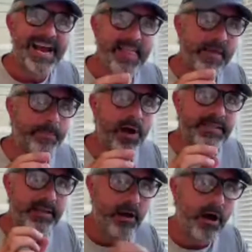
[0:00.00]
And then the
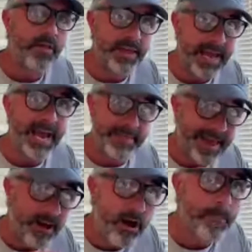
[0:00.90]
buyers that are there, and
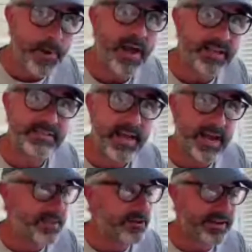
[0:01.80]
there are buyers
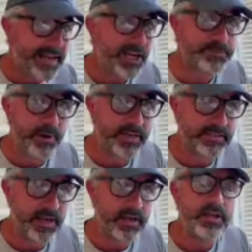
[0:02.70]
there, and there are cash
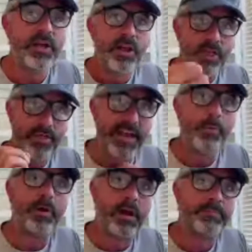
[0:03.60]
buyers there, they
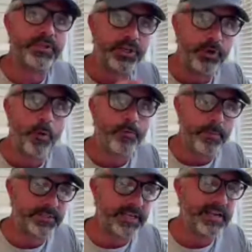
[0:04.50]
will come to your
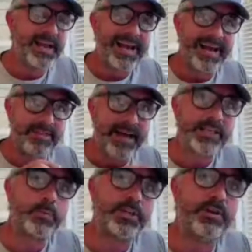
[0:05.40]
property. And
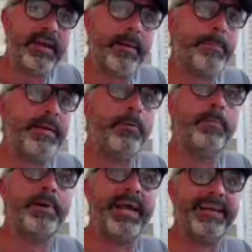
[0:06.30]
that's when you get
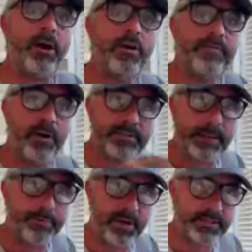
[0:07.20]
people paying over
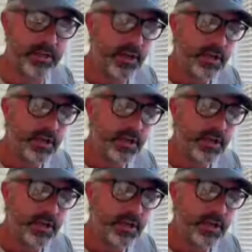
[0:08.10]
asking price.